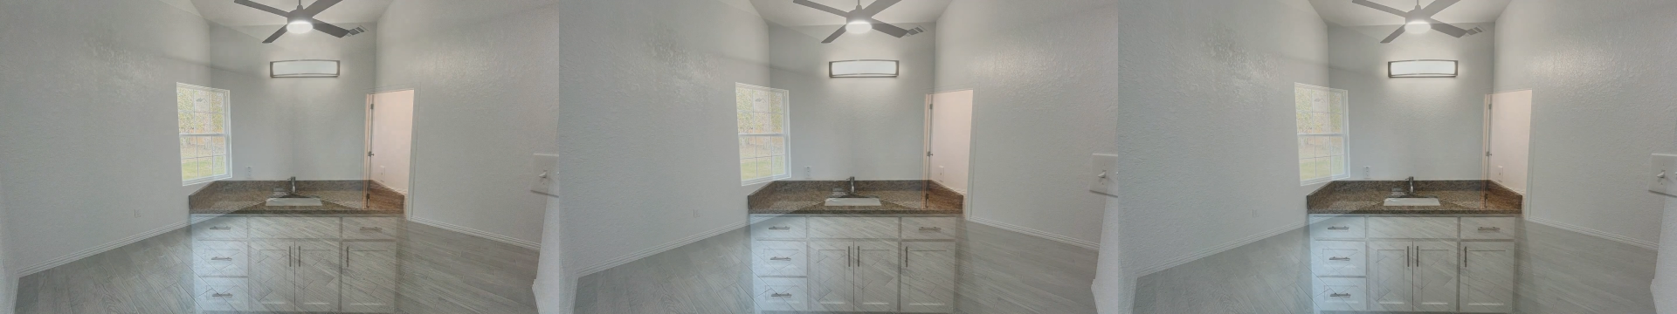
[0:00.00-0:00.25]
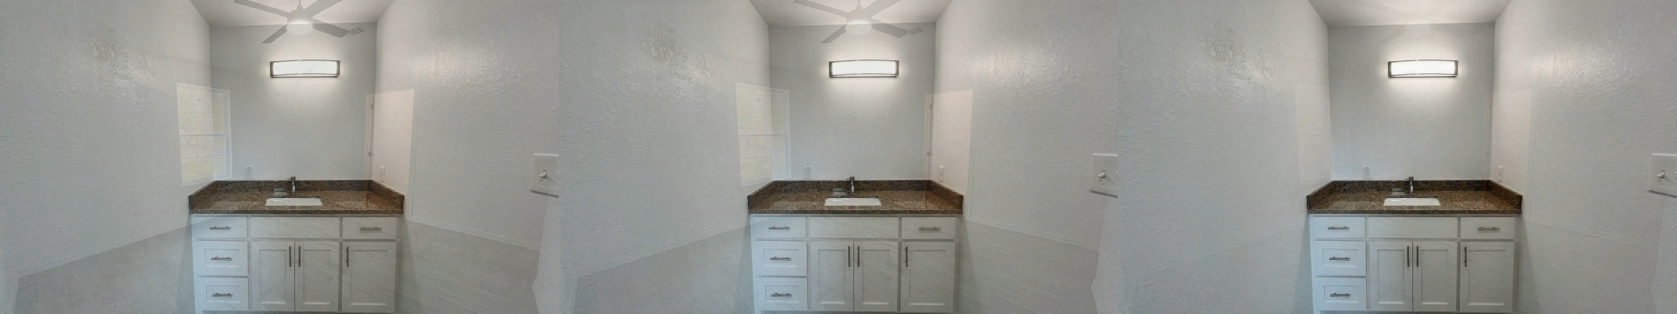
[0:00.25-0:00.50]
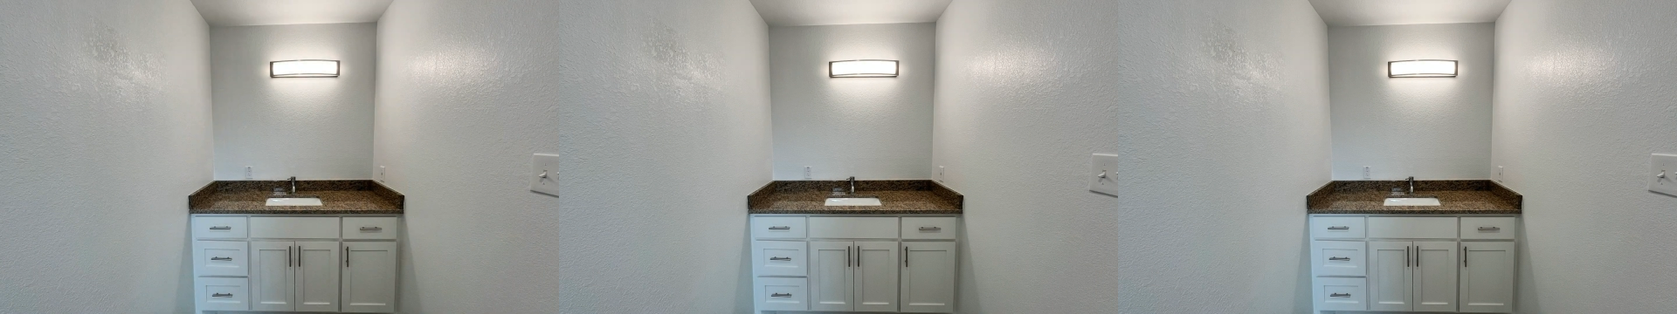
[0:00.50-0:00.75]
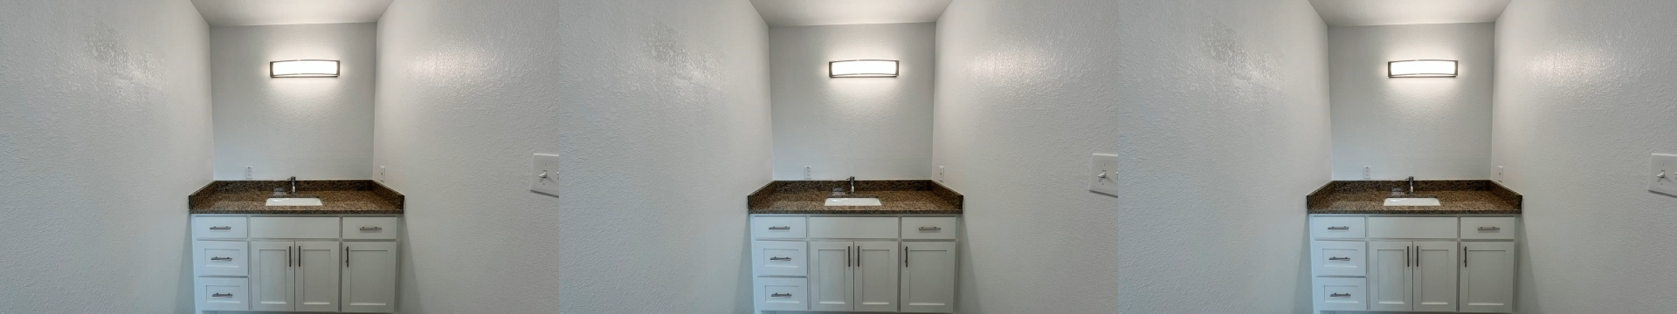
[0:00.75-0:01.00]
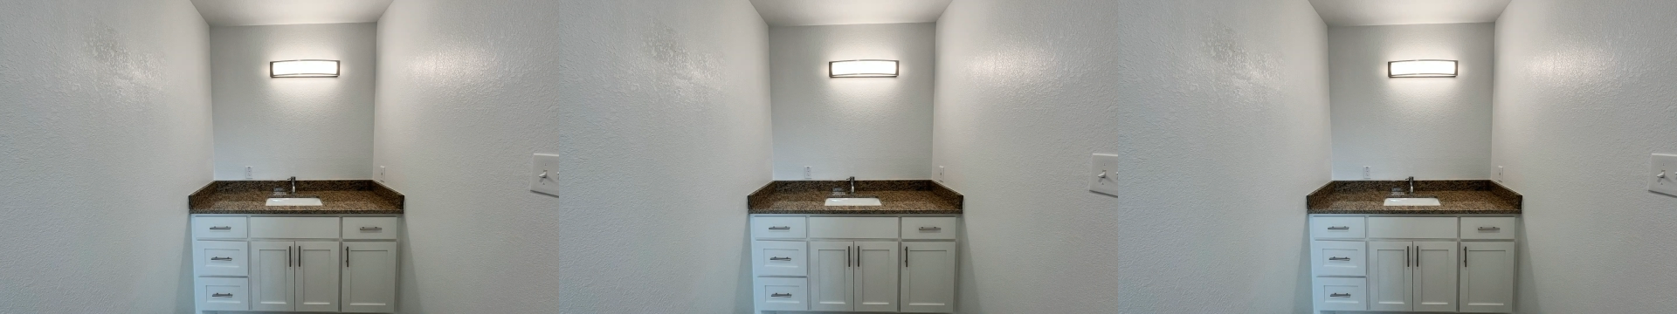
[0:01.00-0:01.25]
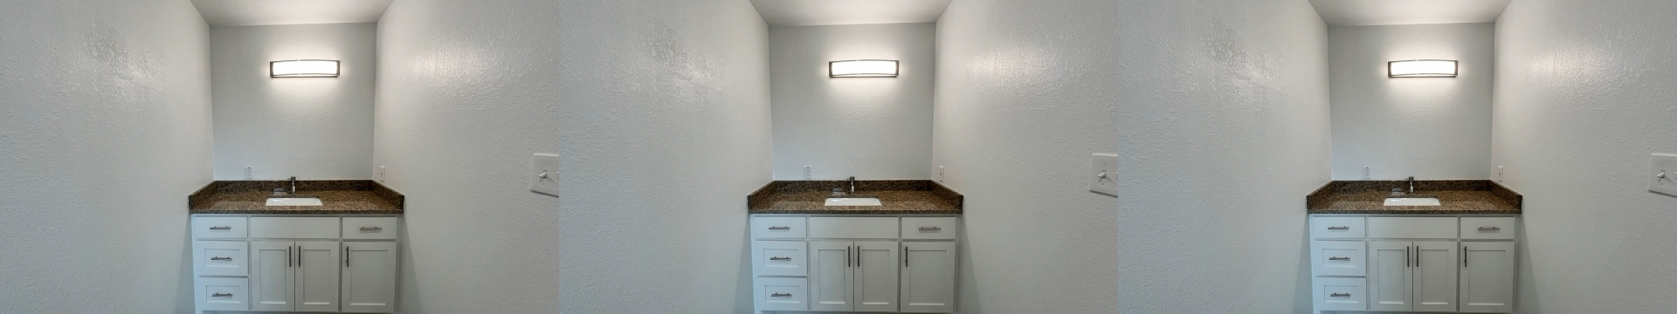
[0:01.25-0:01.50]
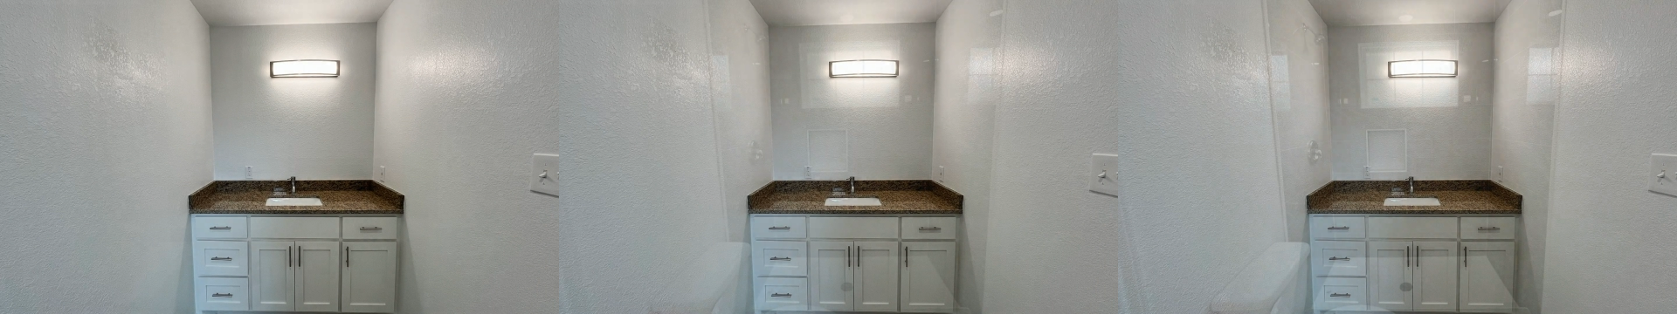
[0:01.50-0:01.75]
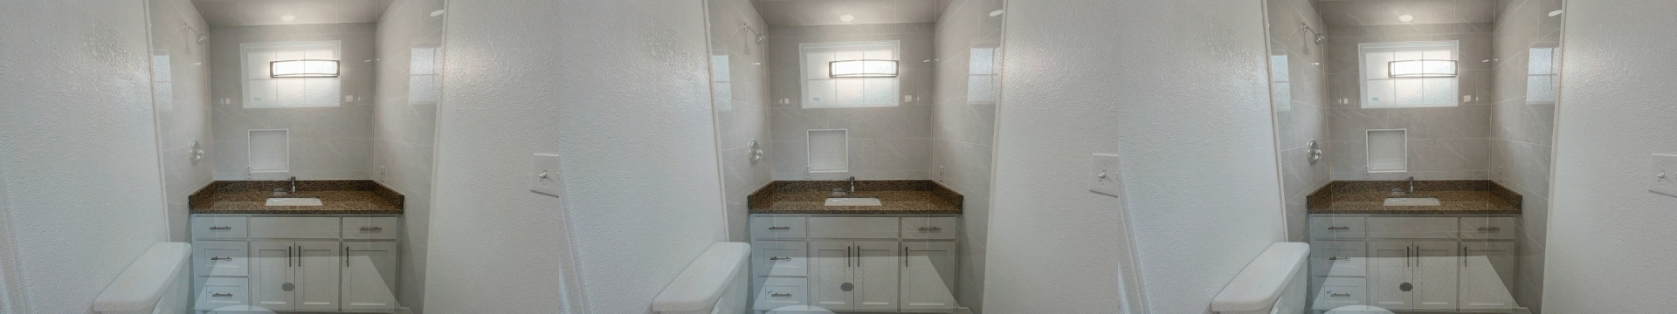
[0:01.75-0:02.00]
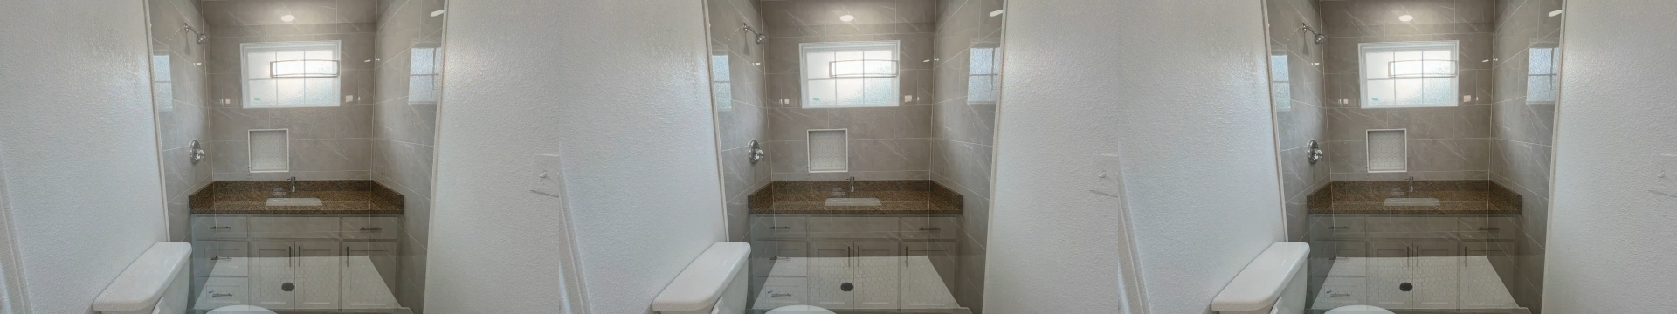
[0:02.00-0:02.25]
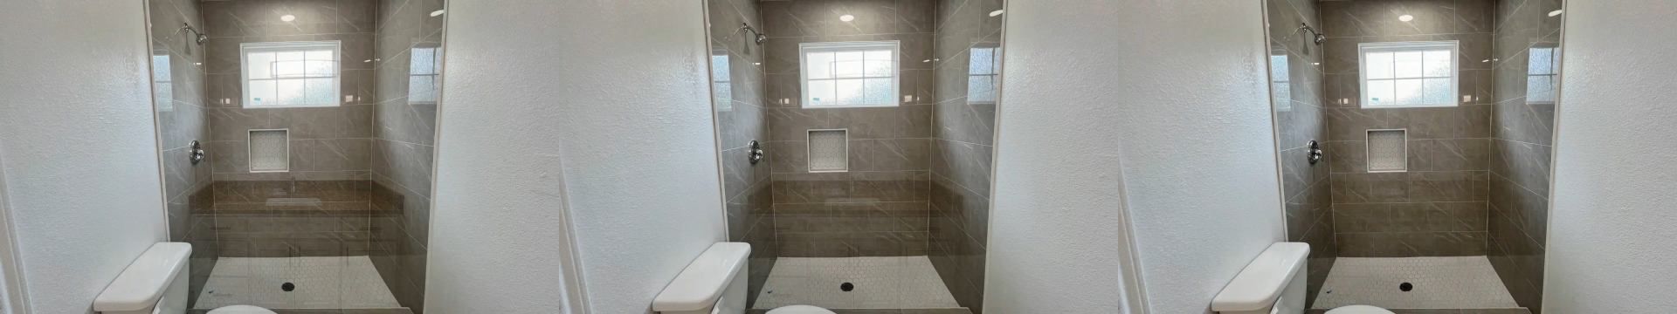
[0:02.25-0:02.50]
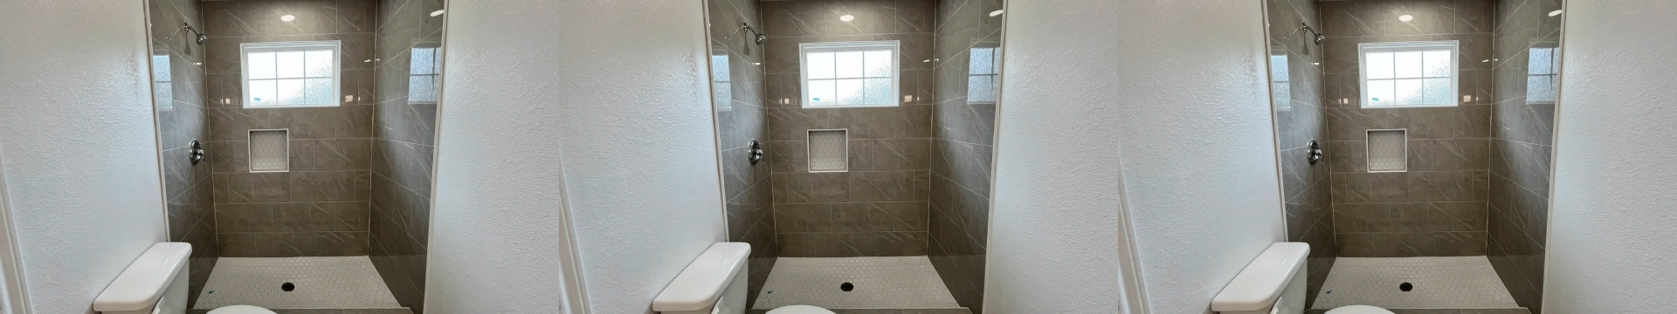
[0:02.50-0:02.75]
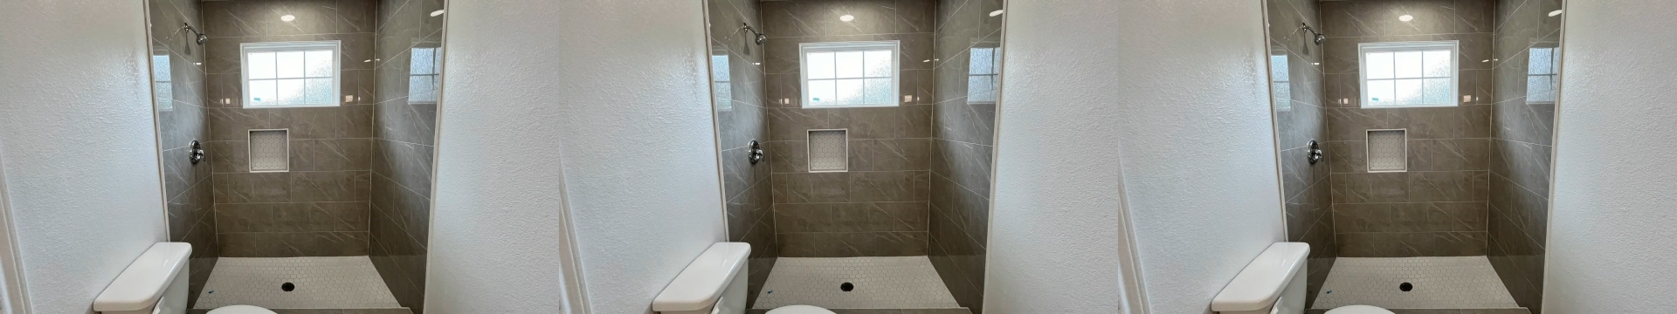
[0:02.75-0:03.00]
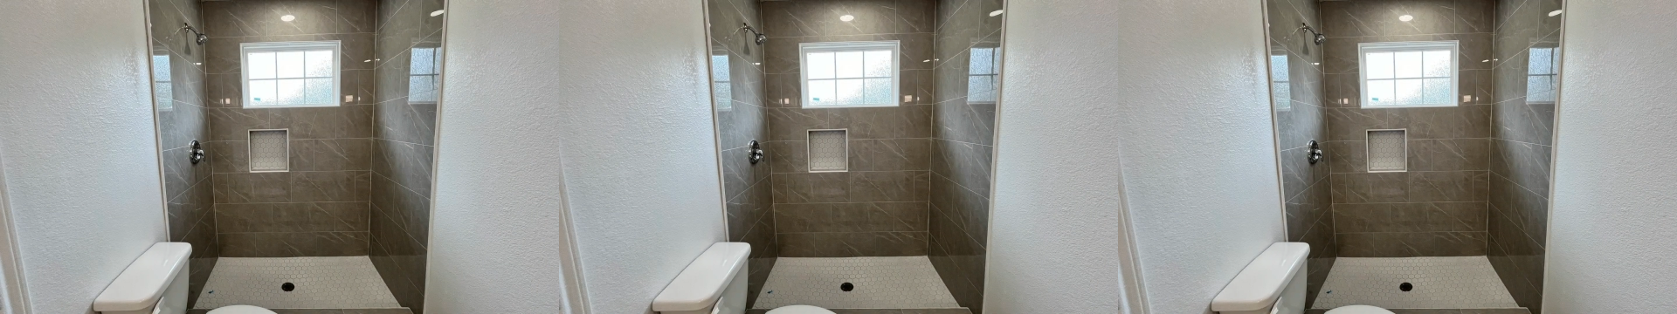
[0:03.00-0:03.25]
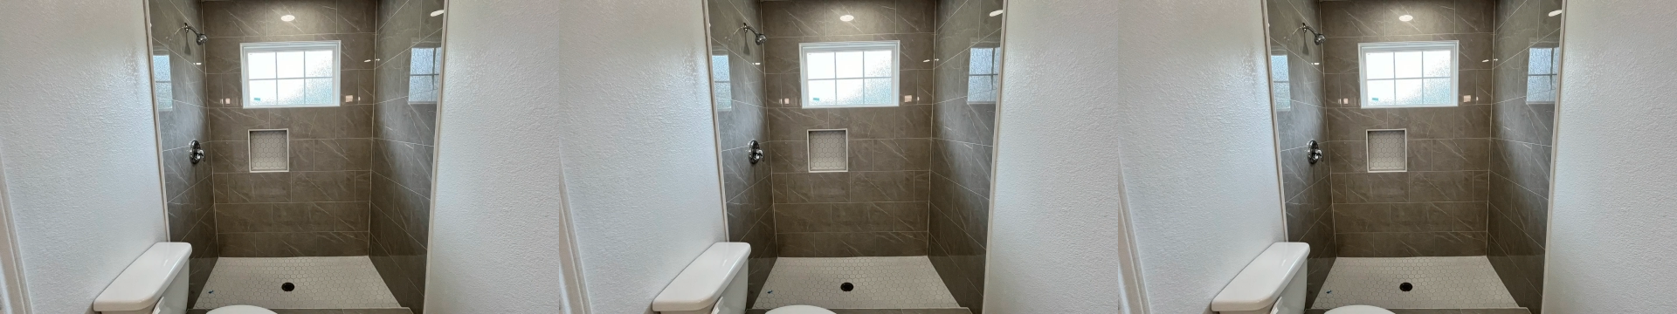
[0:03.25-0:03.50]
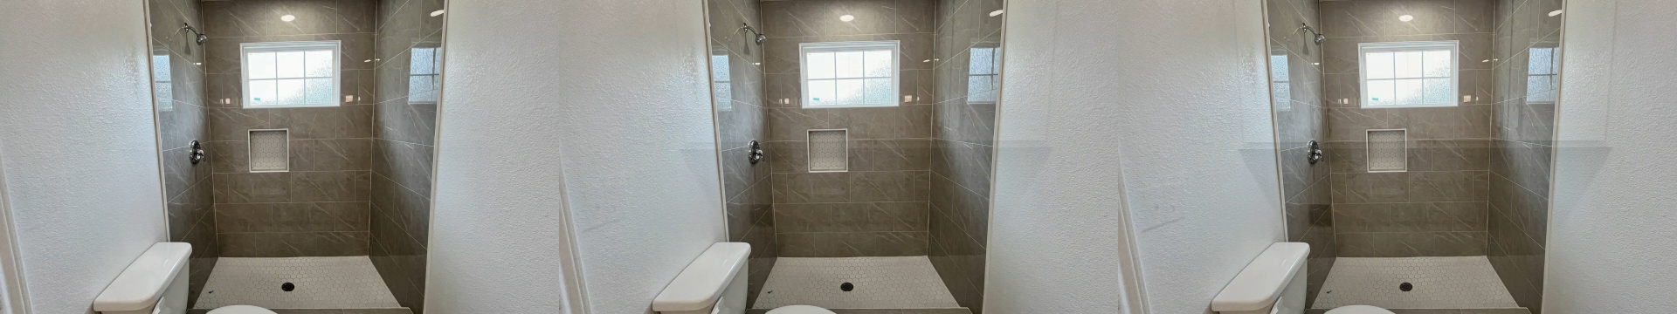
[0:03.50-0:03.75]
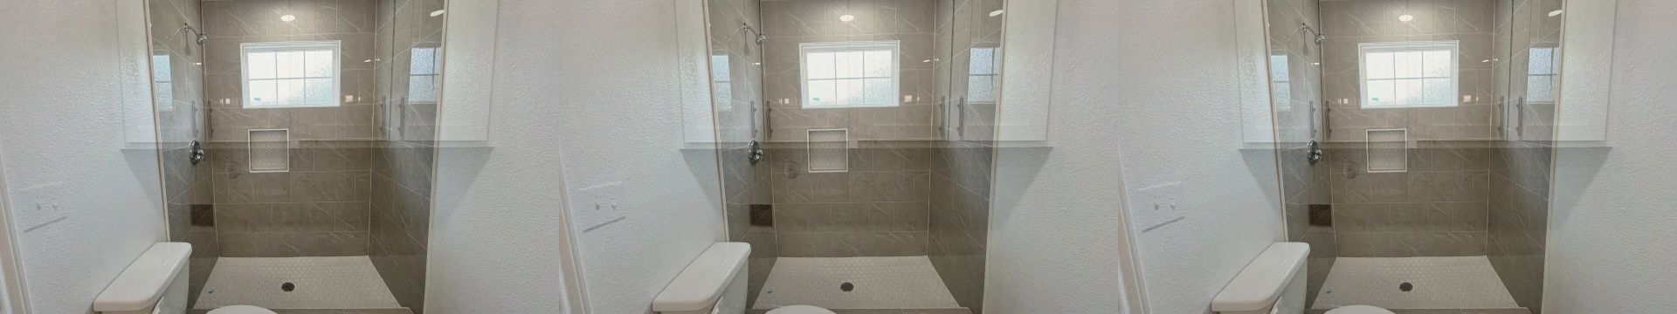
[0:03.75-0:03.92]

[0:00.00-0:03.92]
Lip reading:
(no speaker visible)